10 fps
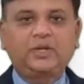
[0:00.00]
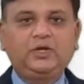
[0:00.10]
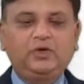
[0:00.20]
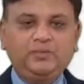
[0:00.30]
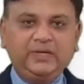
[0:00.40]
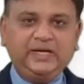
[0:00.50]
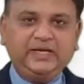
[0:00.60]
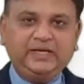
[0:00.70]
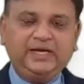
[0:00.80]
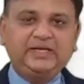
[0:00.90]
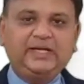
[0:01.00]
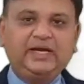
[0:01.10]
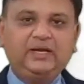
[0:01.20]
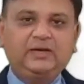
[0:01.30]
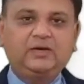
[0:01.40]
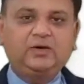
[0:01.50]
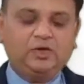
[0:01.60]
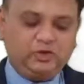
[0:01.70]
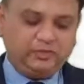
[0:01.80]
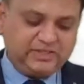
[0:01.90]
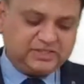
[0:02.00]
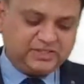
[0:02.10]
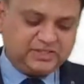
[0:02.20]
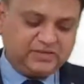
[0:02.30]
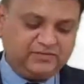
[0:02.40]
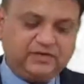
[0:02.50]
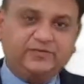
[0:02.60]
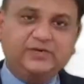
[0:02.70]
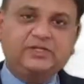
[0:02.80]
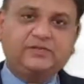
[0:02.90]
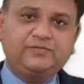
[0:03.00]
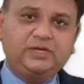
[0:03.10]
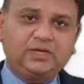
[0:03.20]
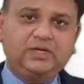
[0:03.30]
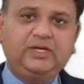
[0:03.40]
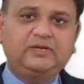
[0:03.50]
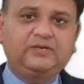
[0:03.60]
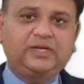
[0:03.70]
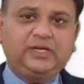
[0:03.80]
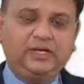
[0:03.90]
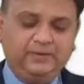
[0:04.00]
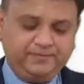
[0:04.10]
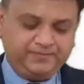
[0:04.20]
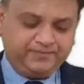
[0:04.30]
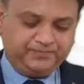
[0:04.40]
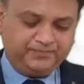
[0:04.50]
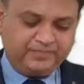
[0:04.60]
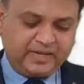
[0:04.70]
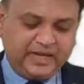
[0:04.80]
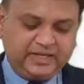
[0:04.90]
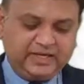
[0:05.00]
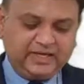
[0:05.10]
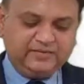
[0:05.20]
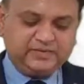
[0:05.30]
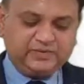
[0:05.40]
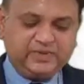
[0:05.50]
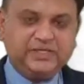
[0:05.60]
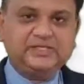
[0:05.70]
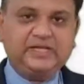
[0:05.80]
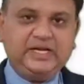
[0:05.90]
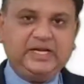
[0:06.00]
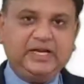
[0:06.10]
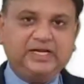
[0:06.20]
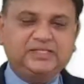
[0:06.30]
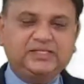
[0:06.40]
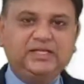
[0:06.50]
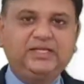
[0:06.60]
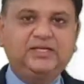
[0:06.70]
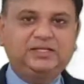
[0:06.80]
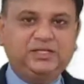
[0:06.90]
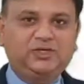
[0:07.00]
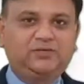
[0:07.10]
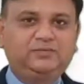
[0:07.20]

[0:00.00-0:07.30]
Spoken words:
You may write entire, or you may just give a reference of the earlier working, and investment is 8 lakhs in year 0.